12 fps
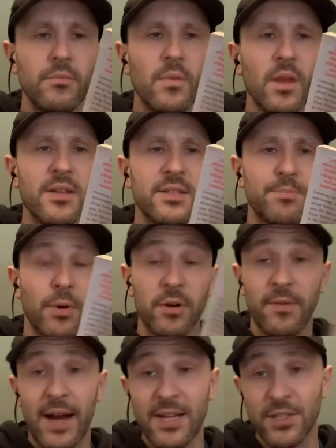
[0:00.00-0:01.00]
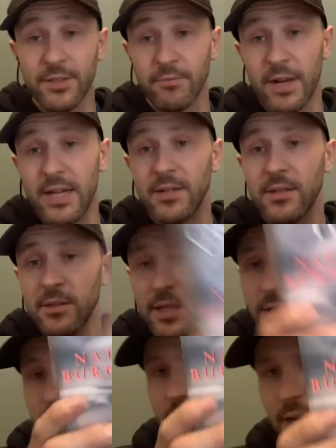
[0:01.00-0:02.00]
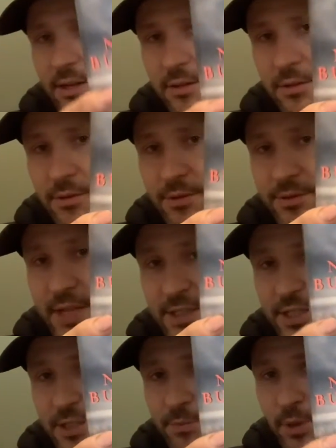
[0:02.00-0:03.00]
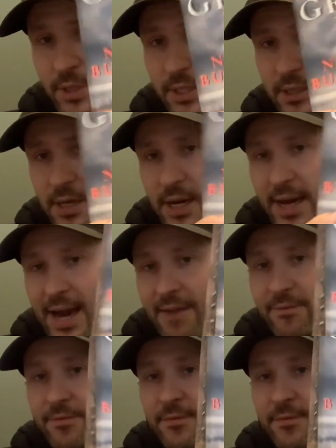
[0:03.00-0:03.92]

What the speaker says: it's a book I've actually read. It's Greg Hill's Not Just Burning. I have.